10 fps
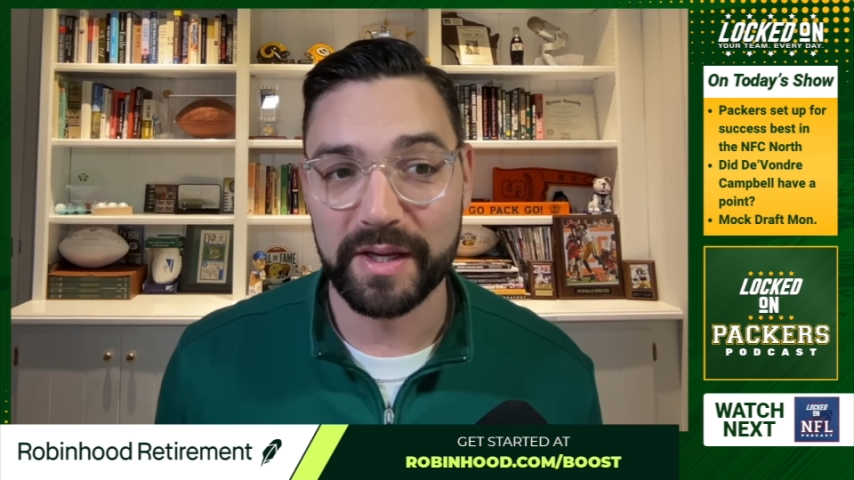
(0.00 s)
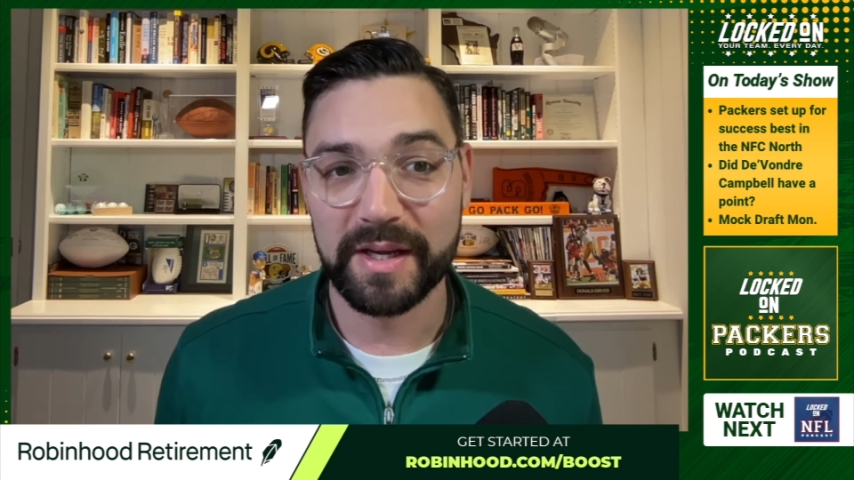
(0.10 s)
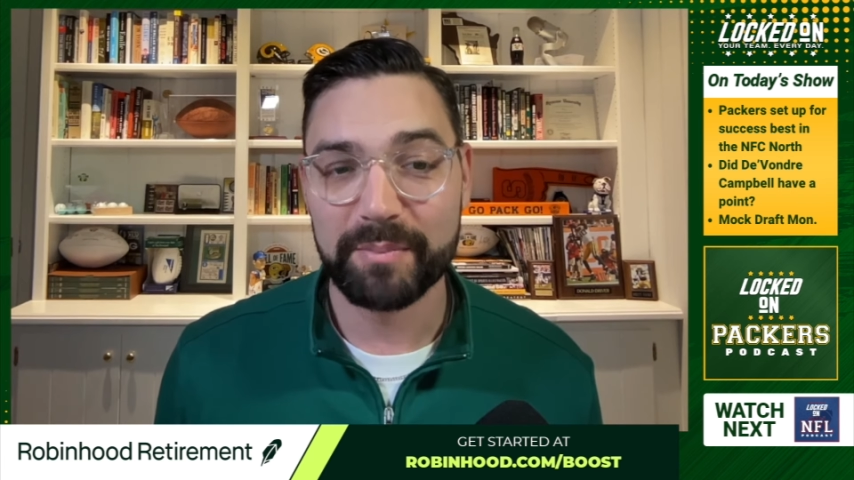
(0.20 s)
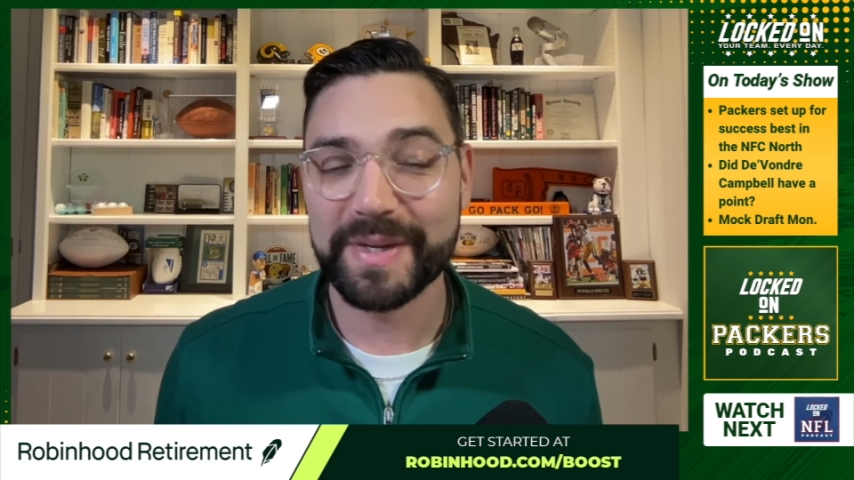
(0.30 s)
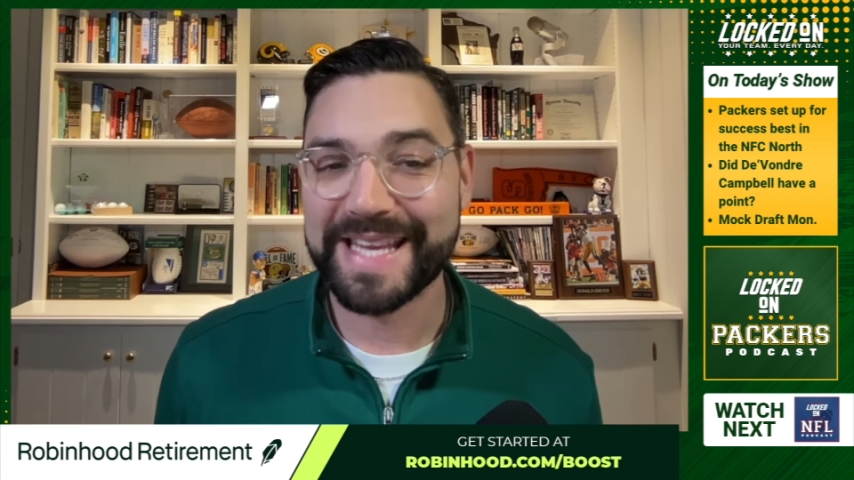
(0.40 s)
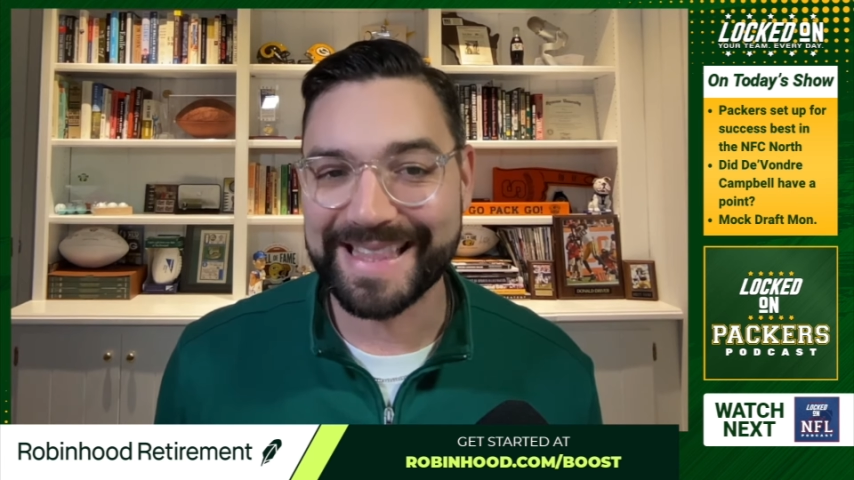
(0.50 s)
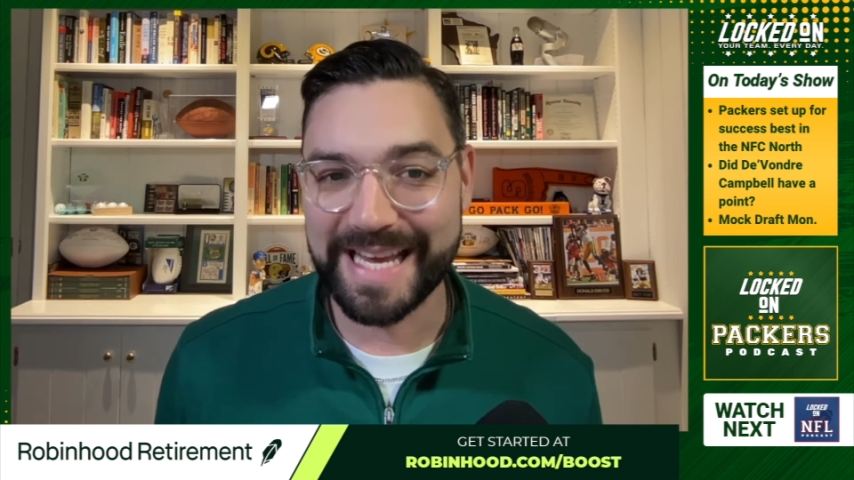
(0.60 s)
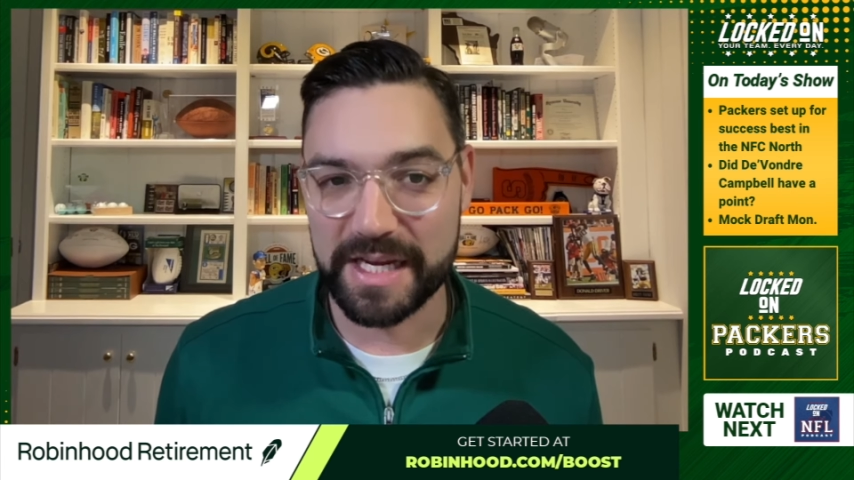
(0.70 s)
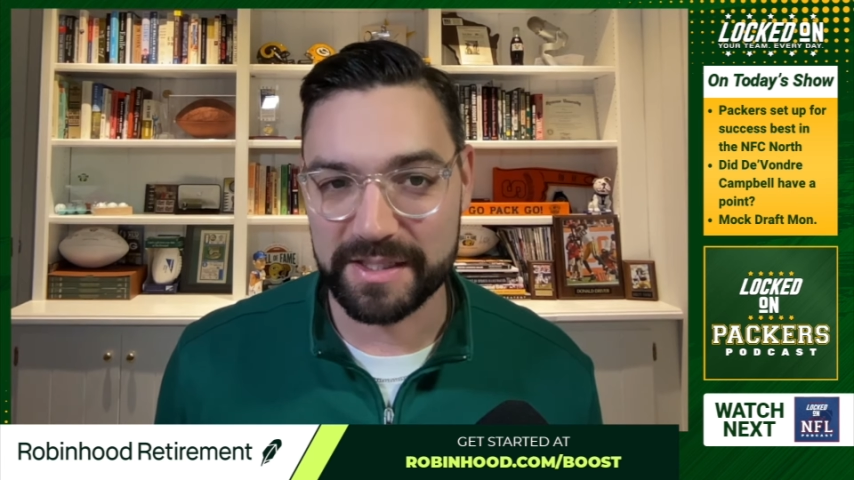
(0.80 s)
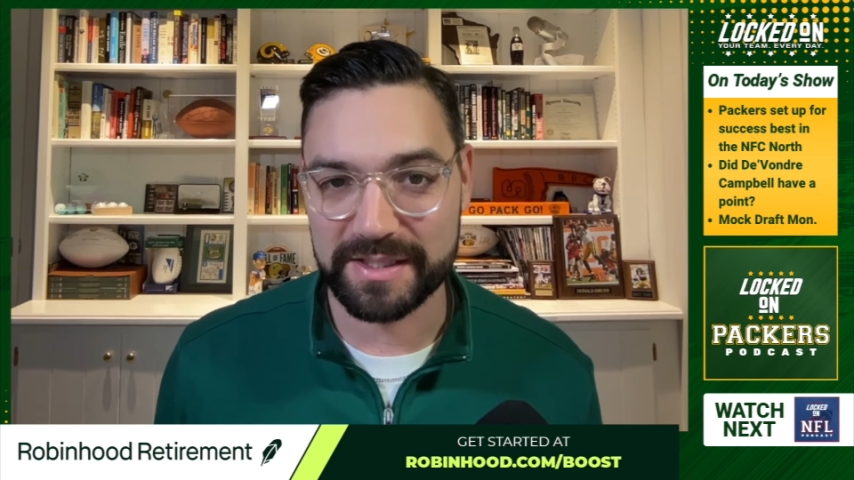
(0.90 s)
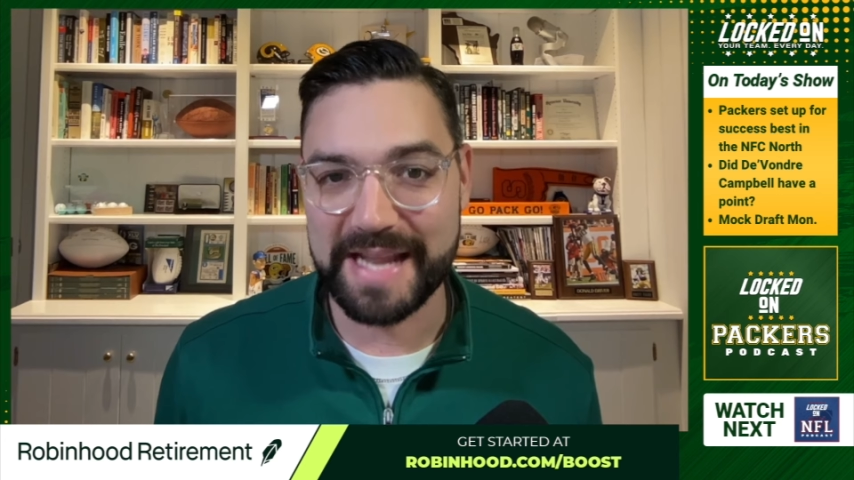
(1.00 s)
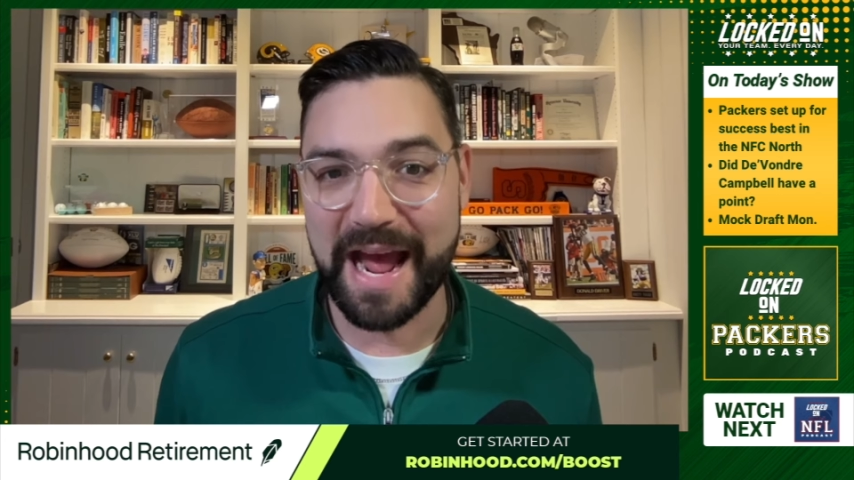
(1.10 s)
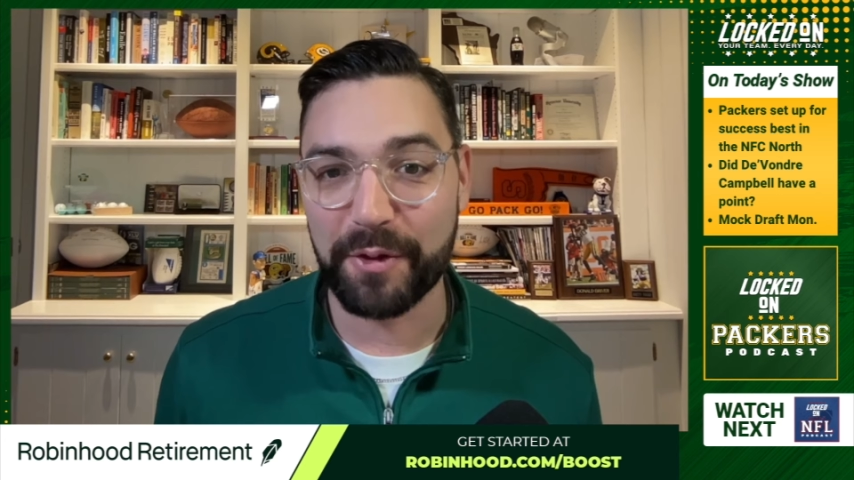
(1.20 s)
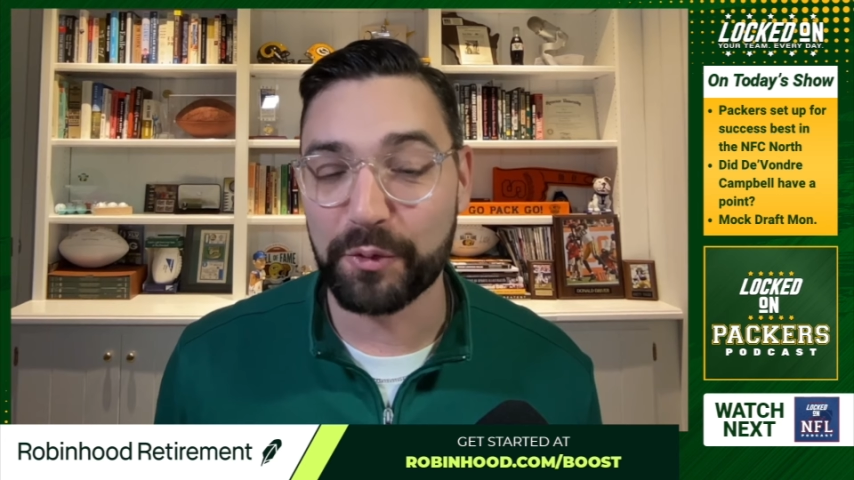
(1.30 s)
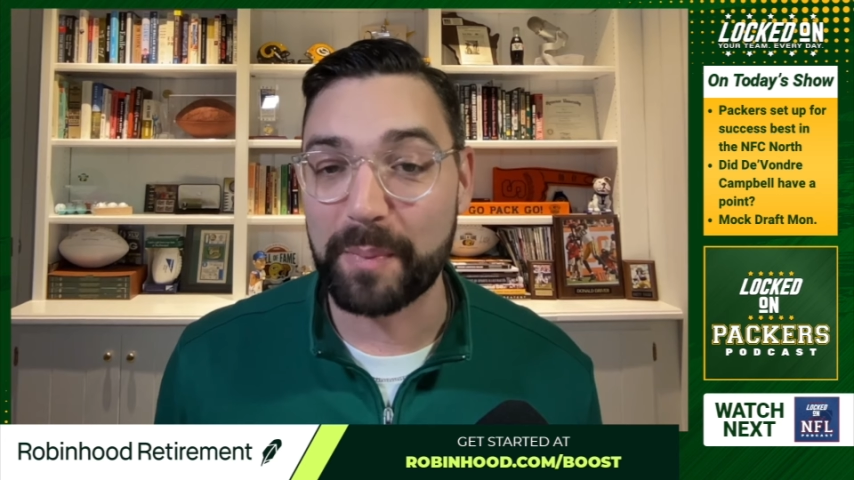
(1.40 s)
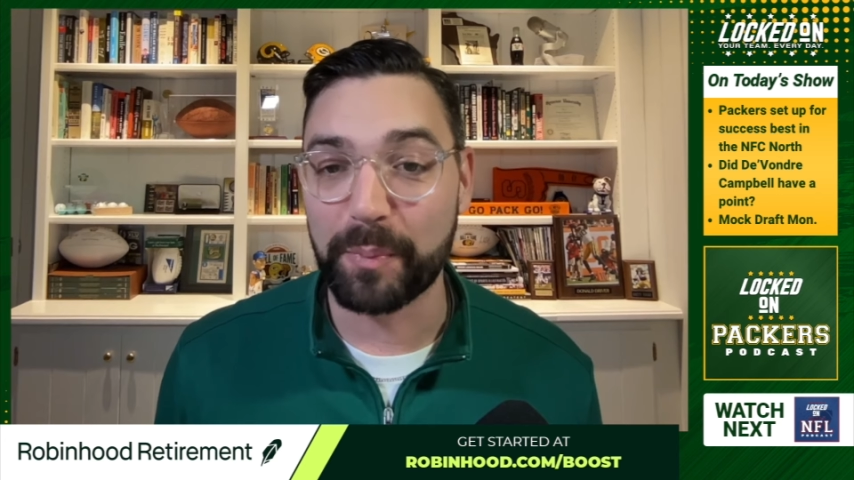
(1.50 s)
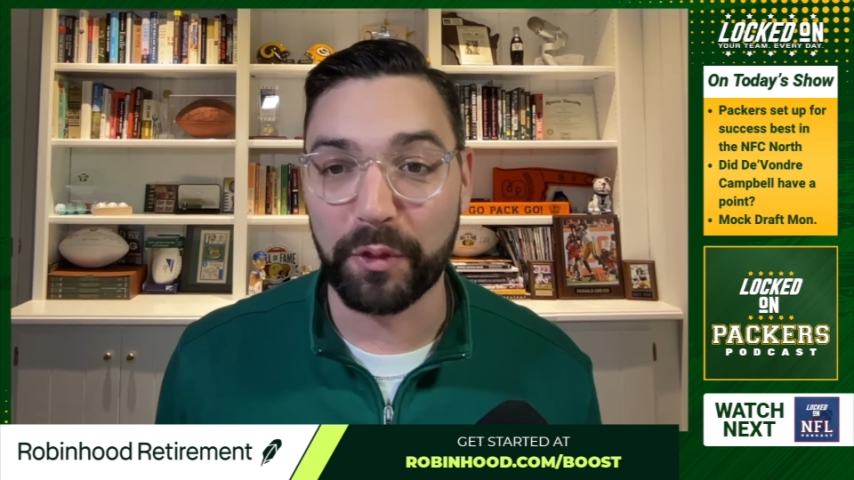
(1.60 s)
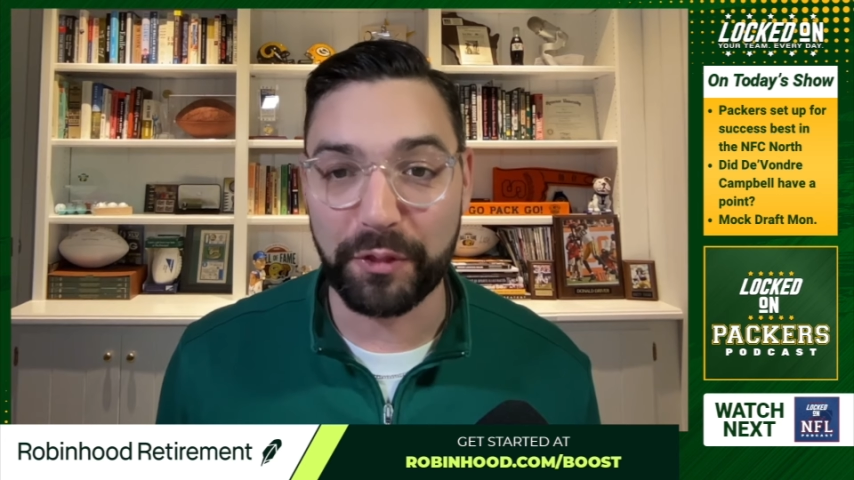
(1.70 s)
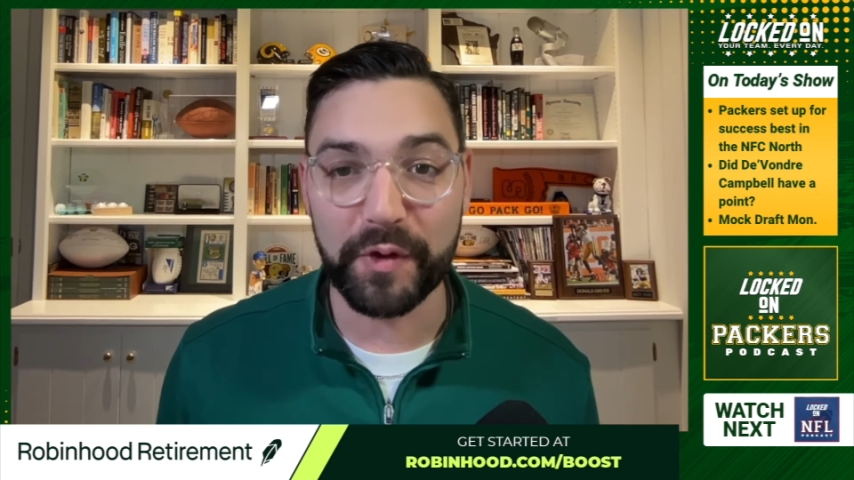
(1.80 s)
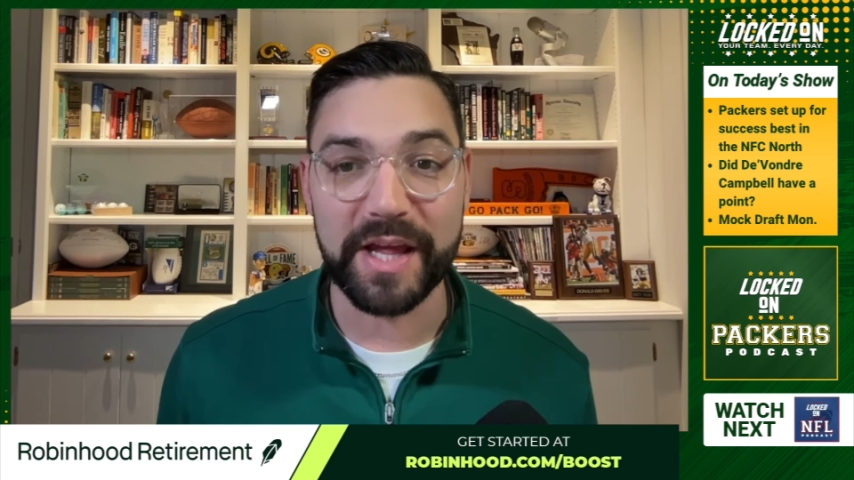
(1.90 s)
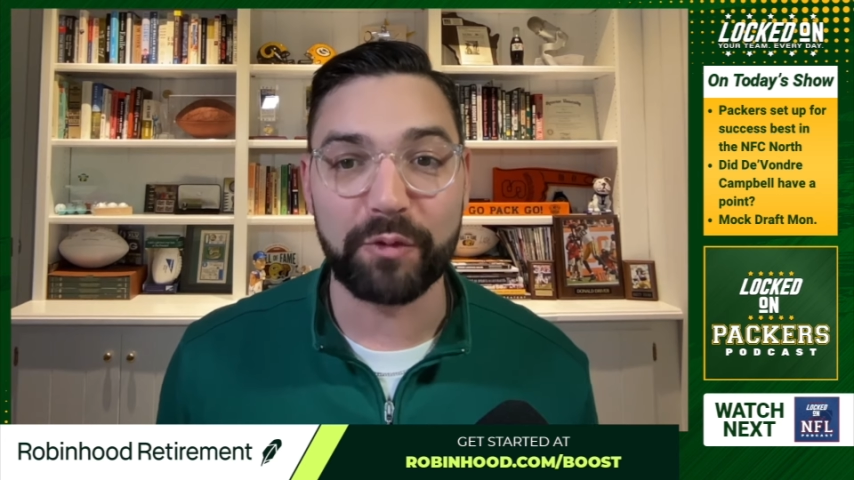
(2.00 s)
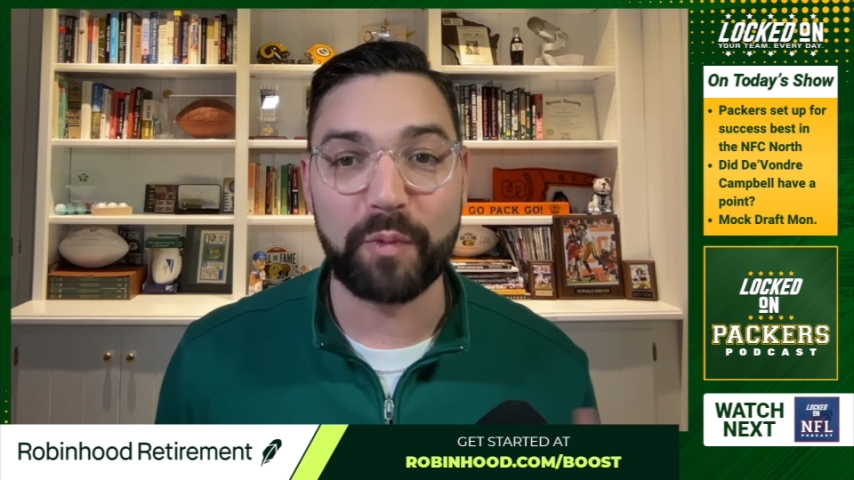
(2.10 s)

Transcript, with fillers: But get this now through April 30th,